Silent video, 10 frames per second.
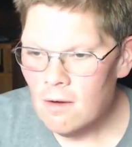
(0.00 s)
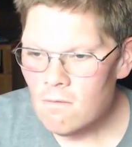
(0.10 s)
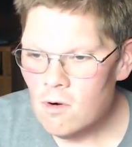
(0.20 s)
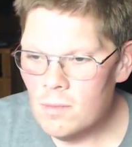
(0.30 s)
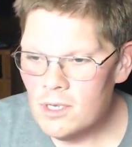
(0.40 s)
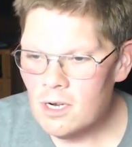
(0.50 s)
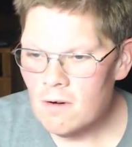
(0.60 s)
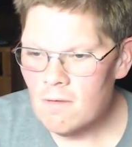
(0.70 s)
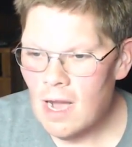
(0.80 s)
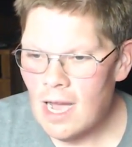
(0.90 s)
Ruben's going to
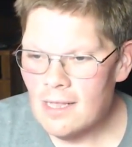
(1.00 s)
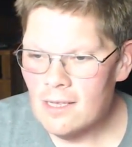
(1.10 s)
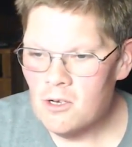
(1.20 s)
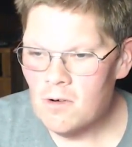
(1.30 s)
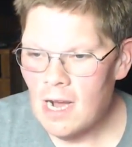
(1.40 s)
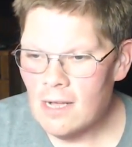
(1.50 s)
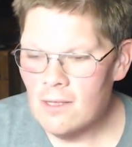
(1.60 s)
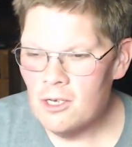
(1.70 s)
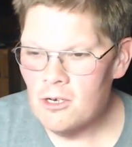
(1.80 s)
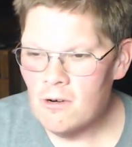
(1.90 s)
ride the
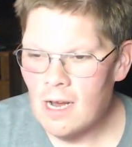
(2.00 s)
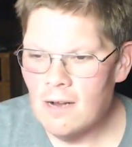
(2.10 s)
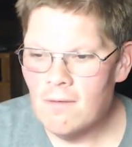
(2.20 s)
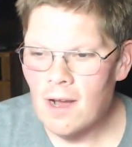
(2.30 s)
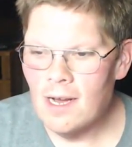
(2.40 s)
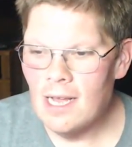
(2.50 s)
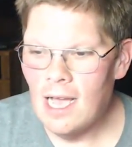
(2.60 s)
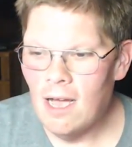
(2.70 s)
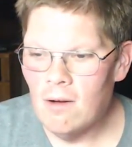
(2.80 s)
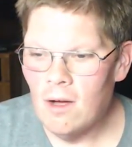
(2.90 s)
trackless train right
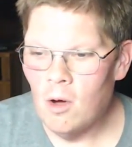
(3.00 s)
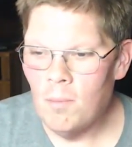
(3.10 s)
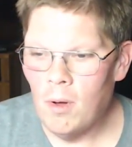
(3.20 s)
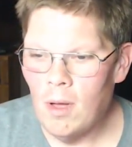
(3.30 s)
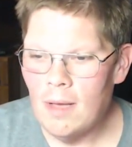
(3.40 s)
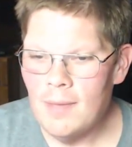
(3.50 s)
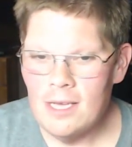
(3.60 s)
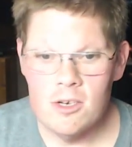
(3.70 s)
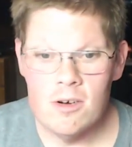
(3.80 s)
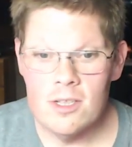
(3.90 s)
now. Oh boy,
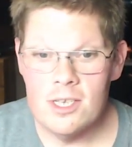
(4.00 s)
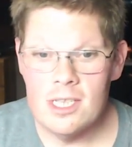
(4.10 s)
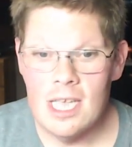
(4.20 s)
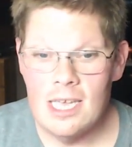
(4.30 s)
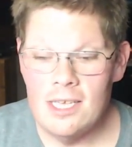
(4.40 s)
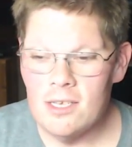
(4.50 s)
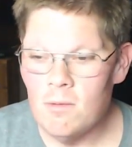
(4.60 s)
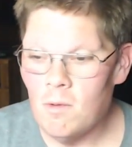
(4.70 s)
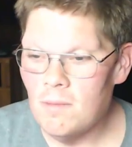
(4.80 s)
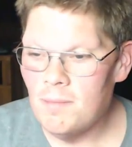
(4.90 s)
make sure it stays in
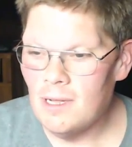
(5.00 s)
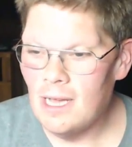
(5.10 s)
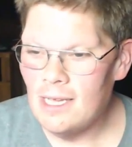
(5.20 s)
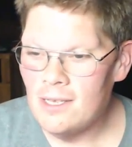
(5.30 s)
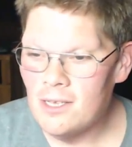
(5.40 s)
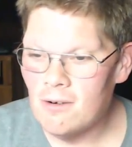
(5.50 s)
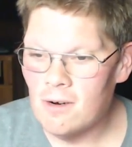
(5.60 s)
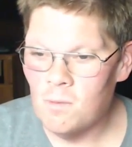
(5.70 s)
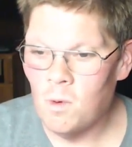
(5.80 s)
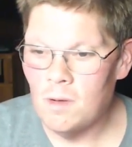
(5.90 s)
one place
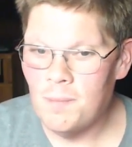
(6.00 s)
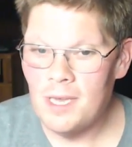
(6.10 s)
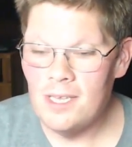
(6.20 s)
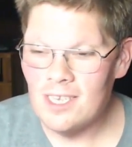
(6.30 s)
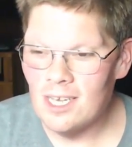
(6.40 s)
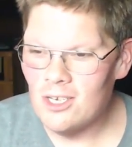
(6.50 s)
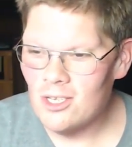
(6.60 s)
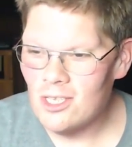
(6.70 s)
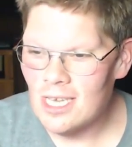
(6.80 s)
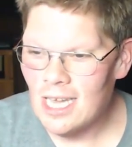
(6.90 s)
or in one piece, I
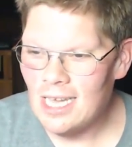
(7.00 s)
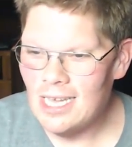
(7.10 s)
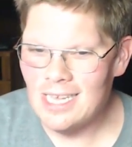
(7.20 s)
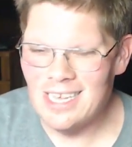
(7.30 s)
should say.